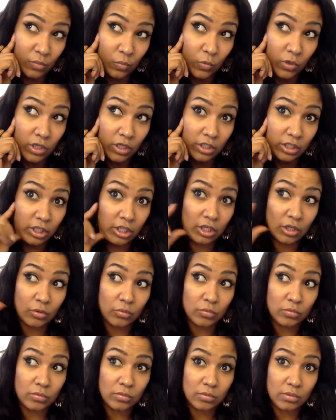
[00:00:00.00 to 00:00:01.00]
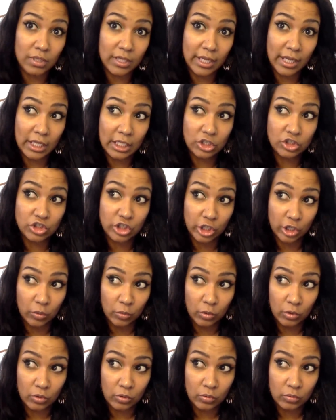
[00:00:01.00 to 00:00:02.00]
Well, you know, in
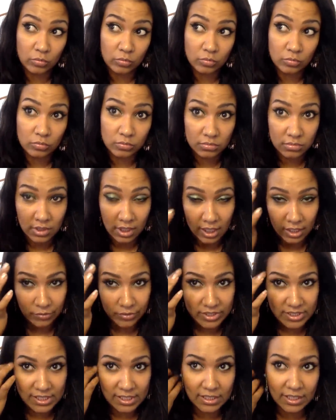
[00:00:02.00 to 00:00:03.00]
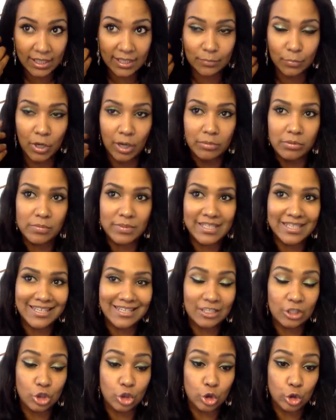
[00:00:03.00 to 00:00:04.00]
general, I would say they probably get
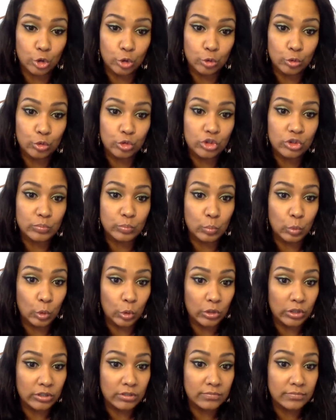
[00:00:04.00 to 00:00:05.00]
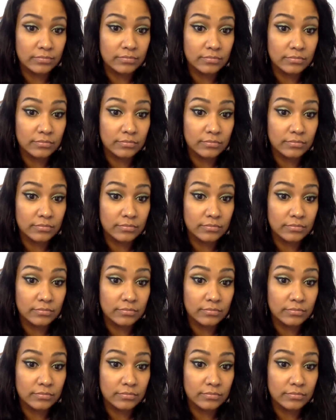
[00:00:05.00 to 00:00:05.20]
used more.